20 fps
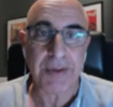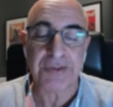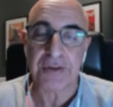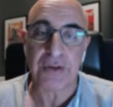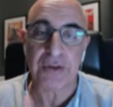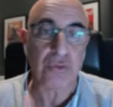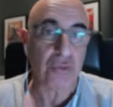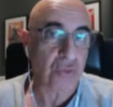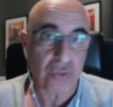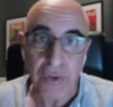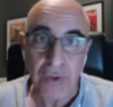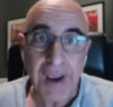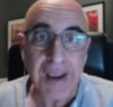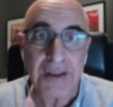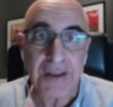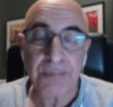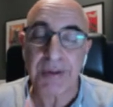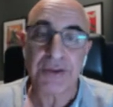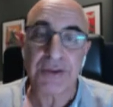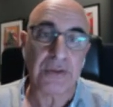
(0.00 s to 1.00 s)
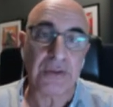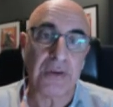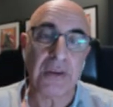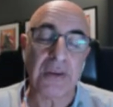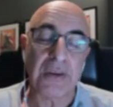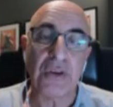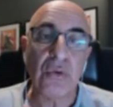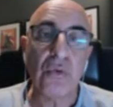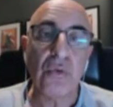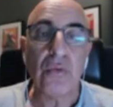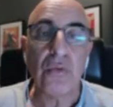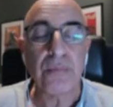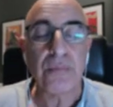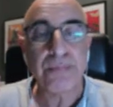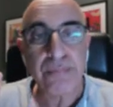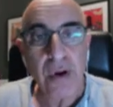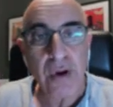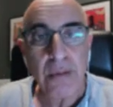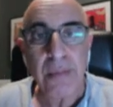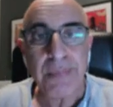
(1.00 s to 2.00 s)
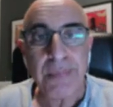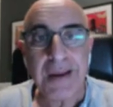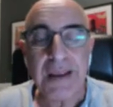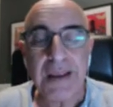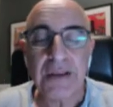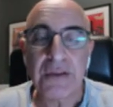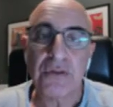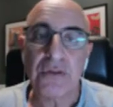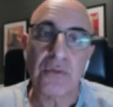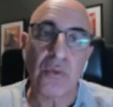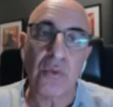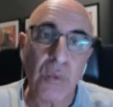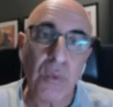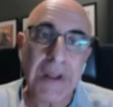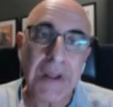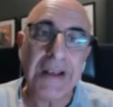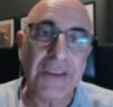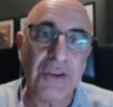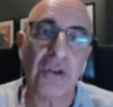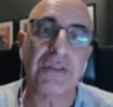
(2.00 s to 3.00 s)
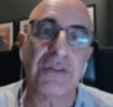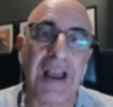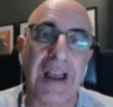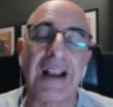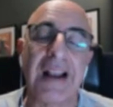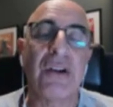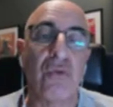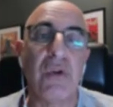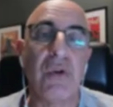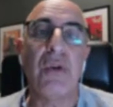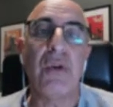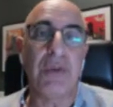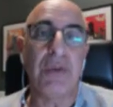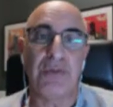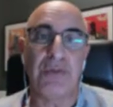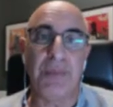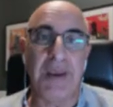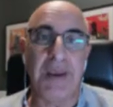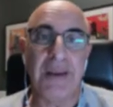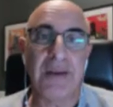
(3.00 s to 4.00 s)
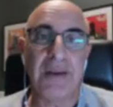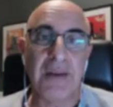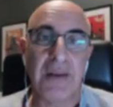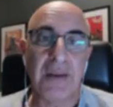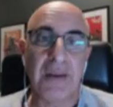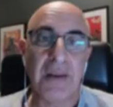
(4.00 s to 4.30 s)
capacity to trade, but you probably will not agree with me.